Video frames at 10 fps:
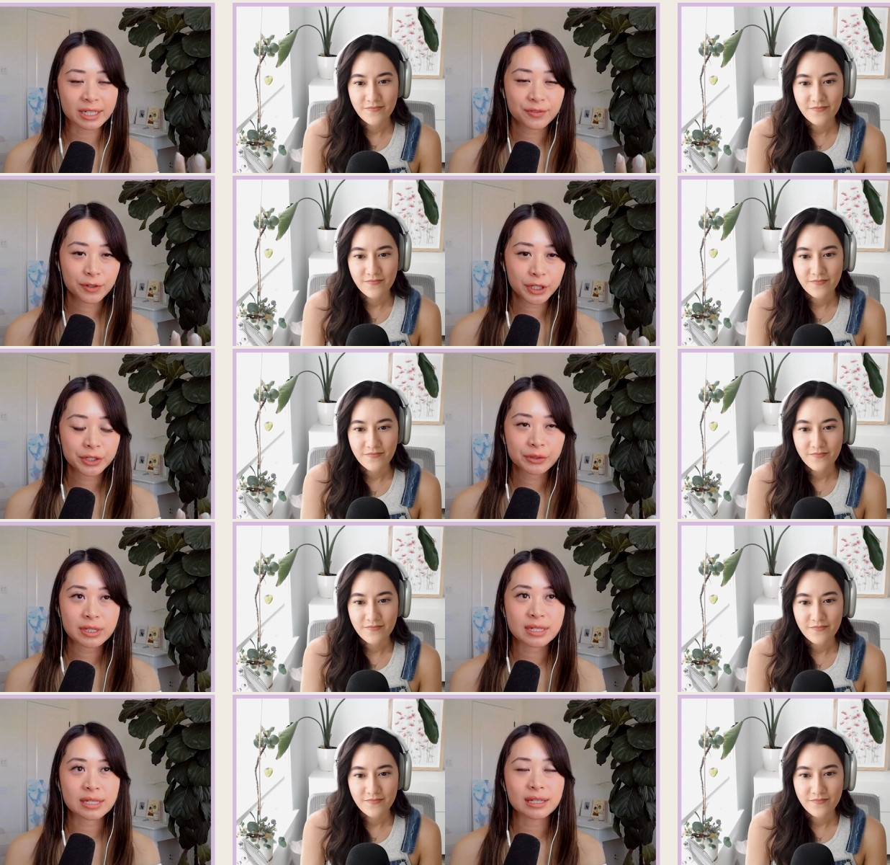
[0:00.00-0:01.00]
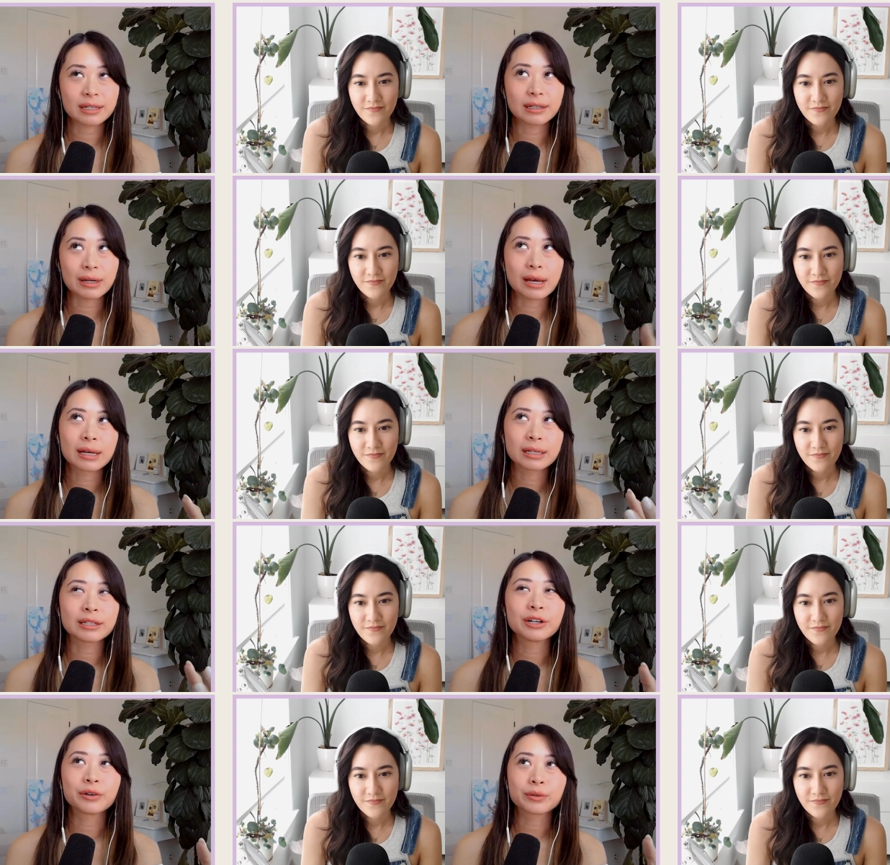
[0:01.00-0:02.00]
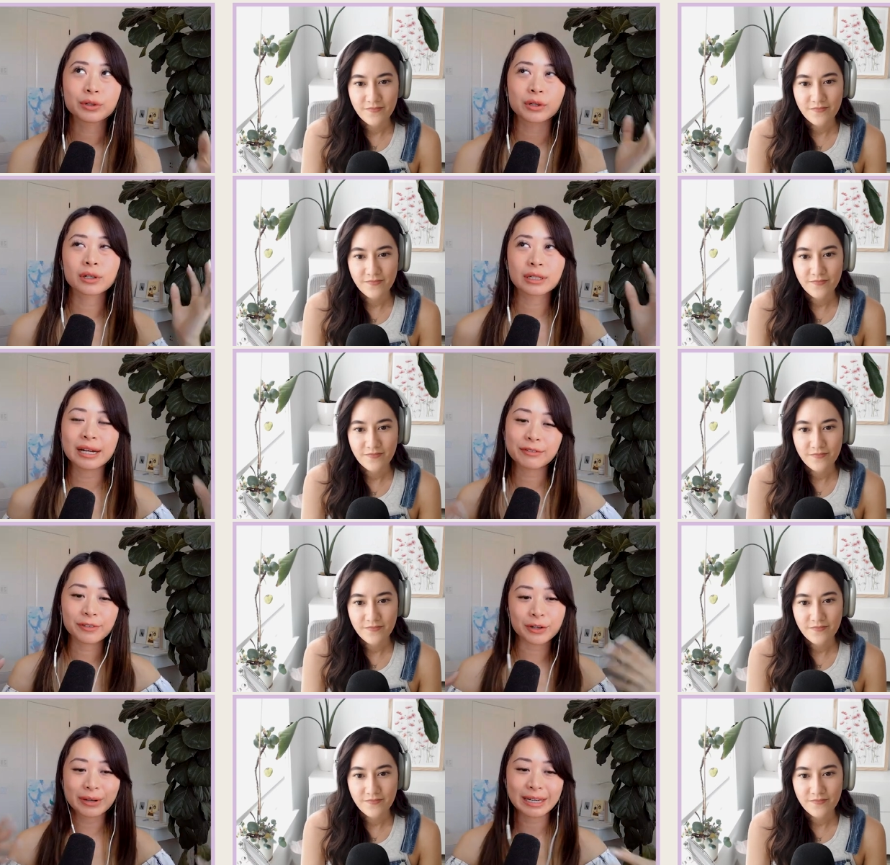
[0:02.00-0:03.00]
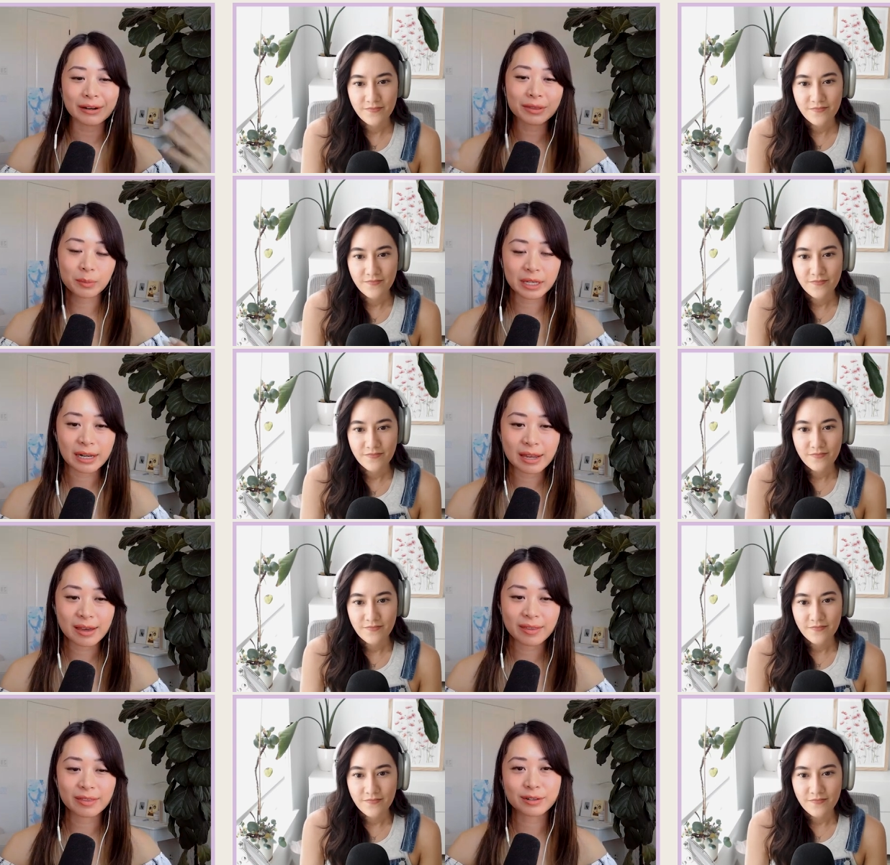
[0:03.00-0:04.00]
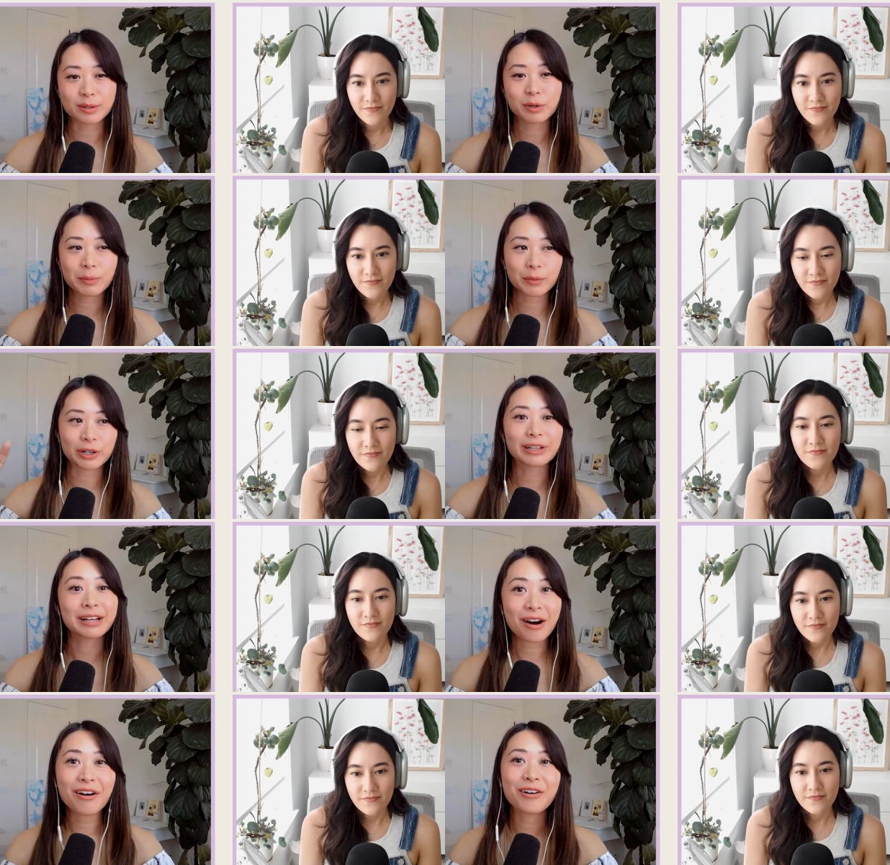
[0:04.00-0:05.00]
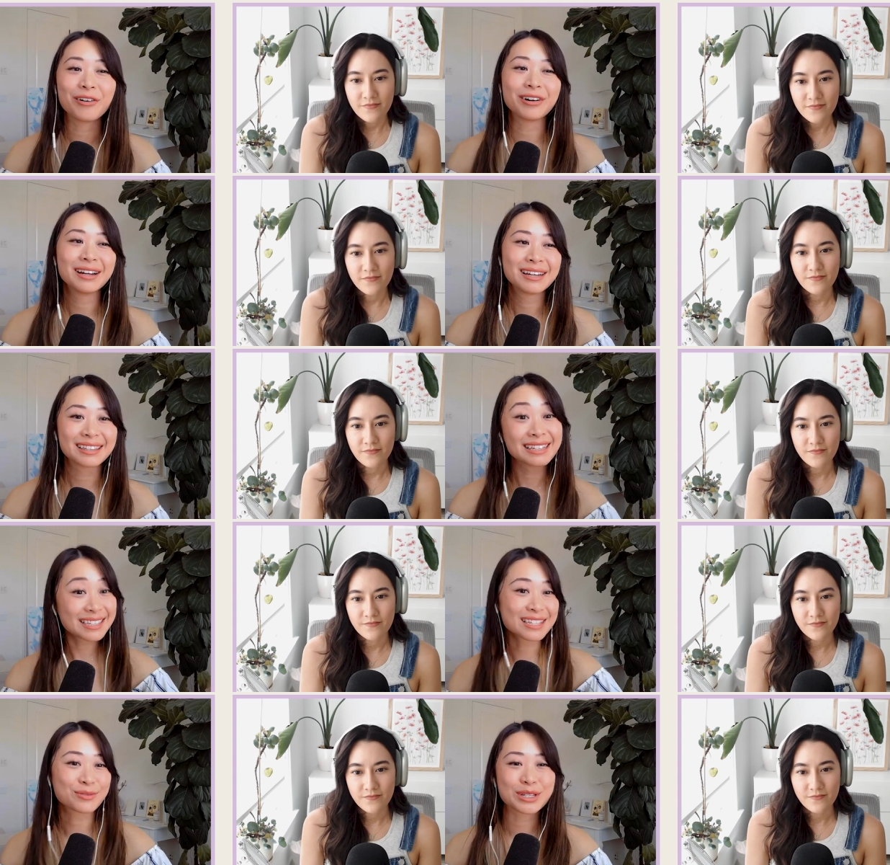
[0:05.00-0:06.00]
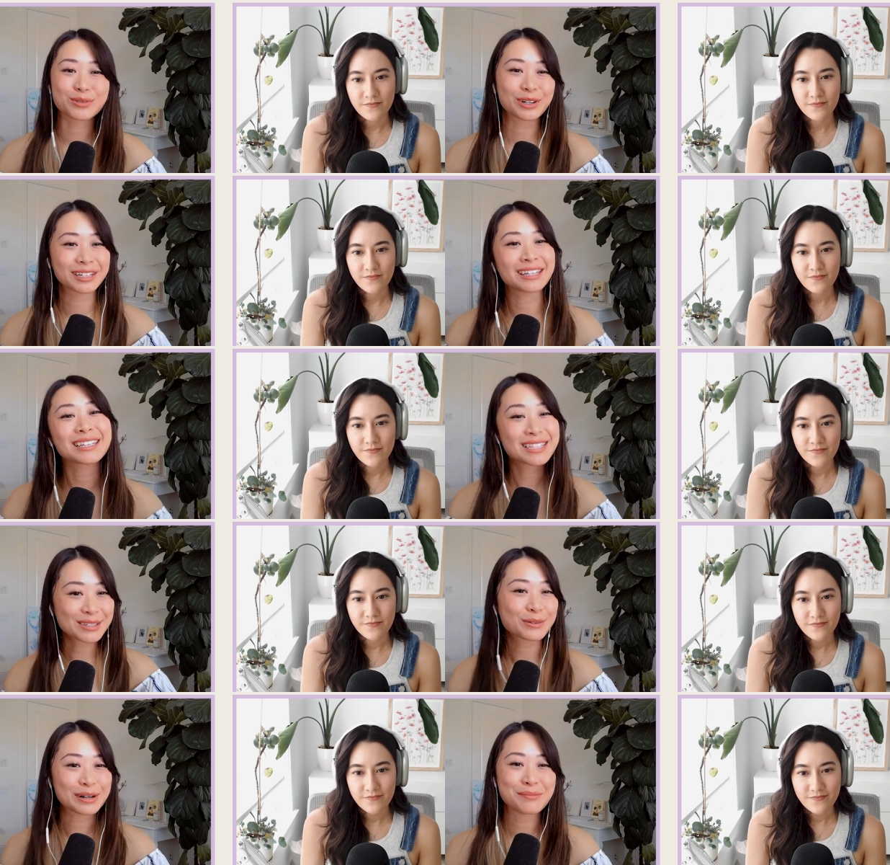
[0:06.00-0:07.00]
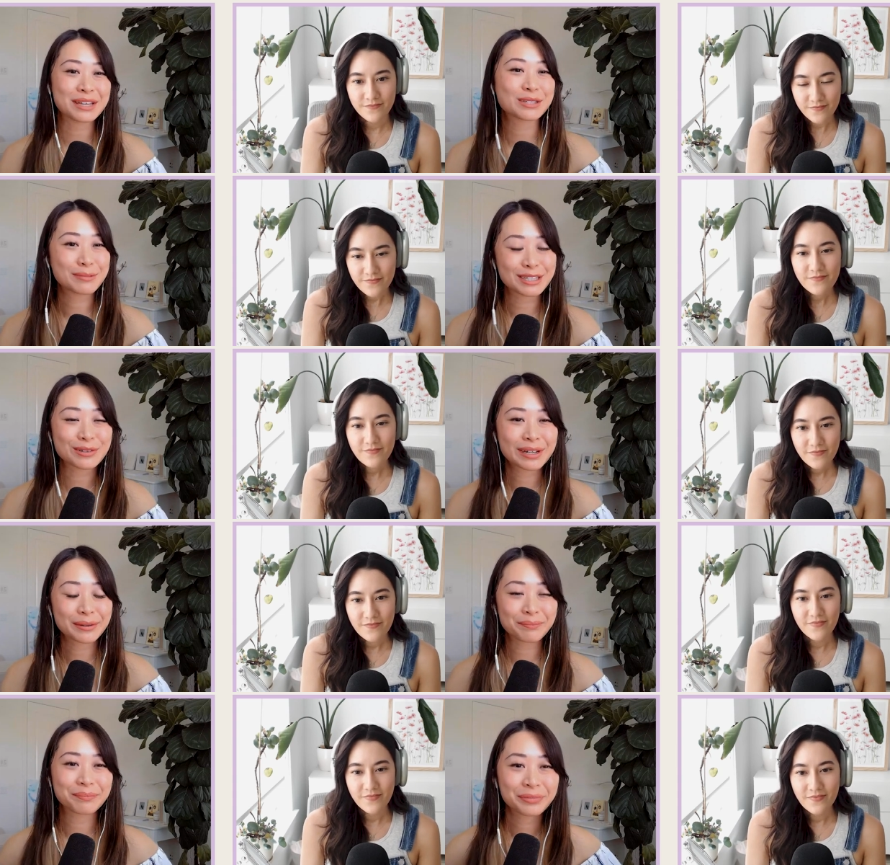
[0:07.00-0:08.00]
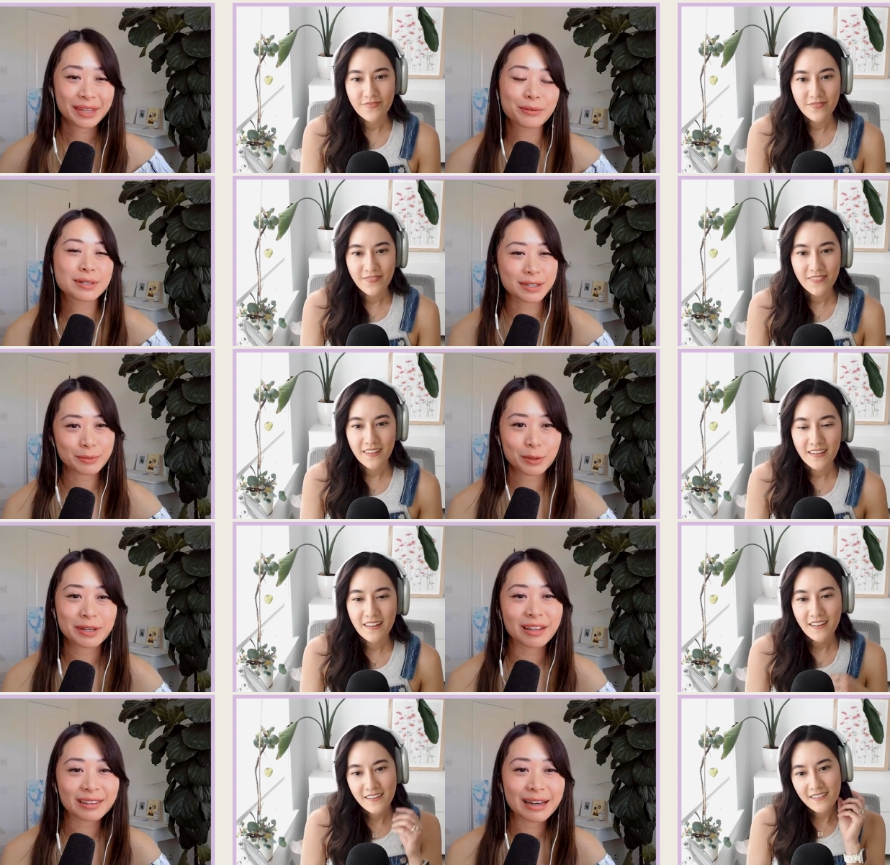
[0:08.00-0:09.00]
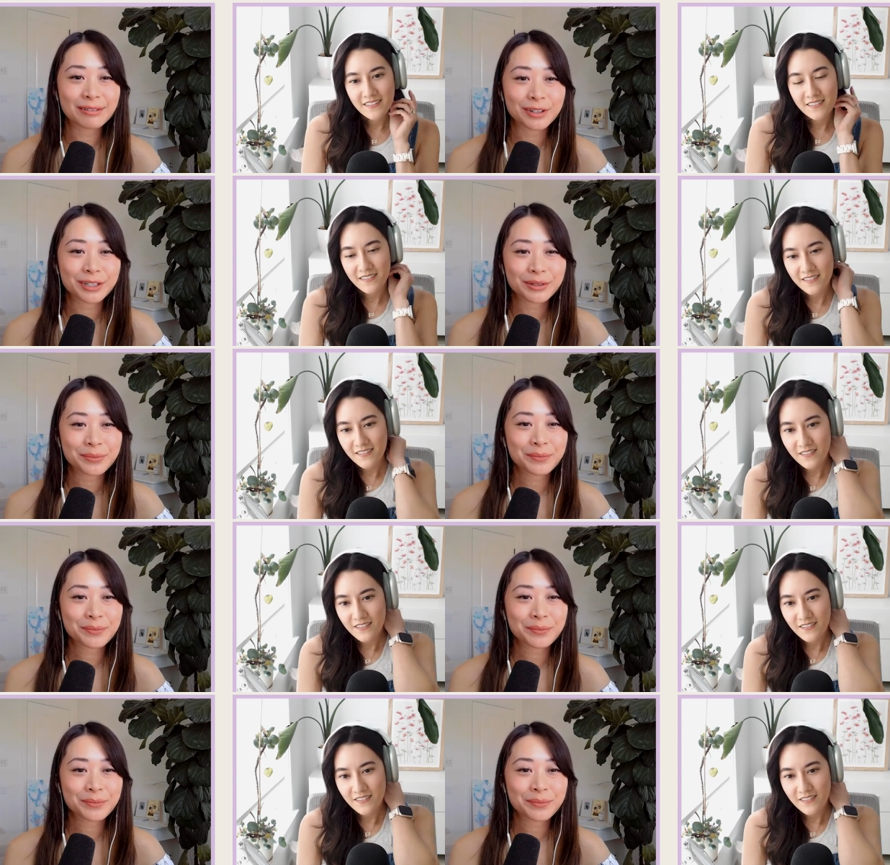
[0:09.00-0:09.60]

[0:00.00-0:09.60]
Speaker 1: for you? Because uh, you know you're kind of figuring it out in the beginning, and then there's a moment where you're like, oh, this is what's working. This is what I'm meant to be doing. Like, was there a moment like that for you?